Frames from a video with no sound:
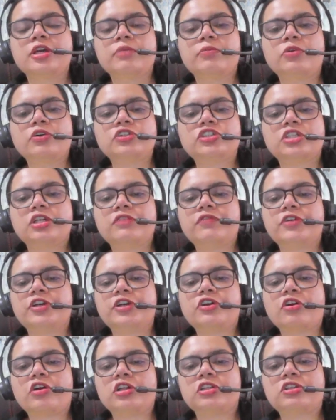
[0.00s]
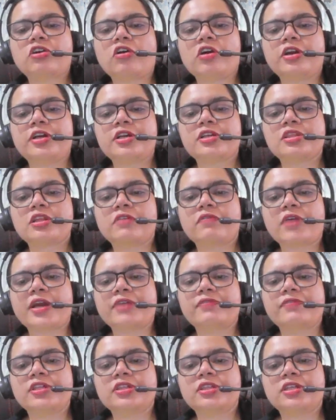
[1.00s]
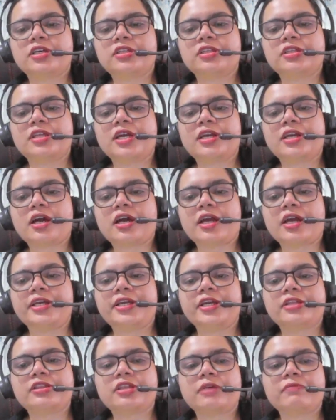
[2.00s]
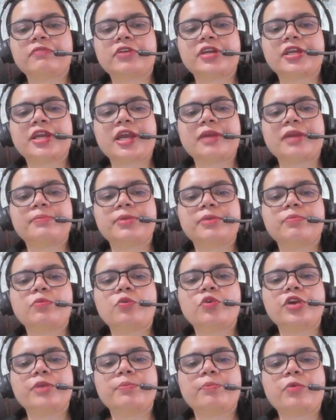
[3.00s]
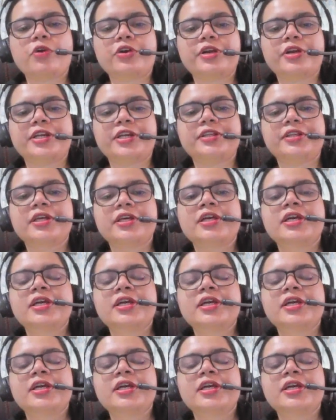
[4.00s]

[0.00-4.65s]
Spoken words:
emotional withdrawal taught her surviving son that idea someone can be more important